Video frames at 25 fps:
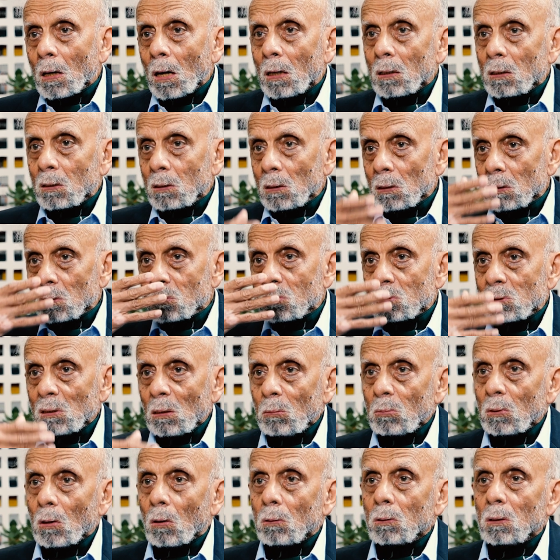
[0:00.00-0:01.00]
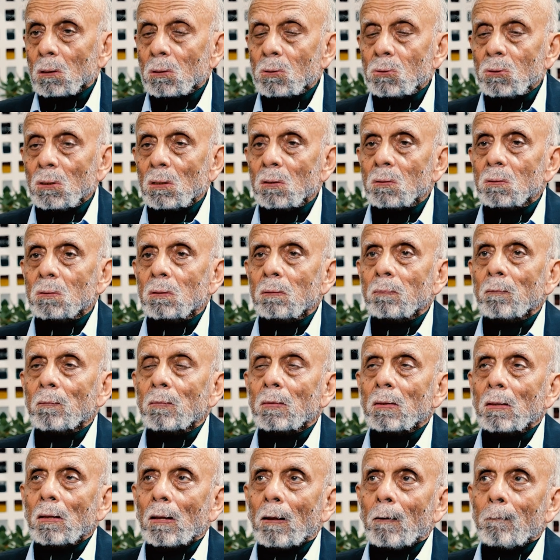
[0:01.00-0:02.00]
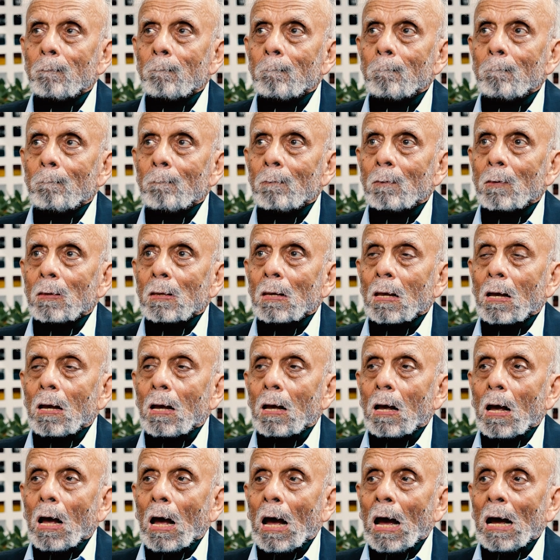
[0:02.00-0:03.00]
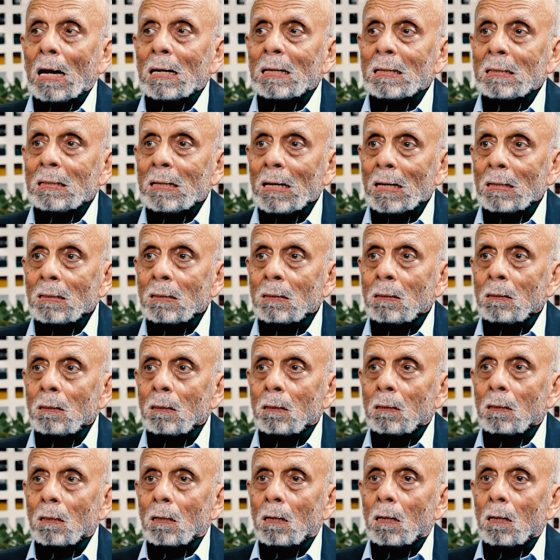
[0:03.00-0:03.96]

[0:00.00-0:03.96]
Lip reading: and tears stream down her cheeks. And then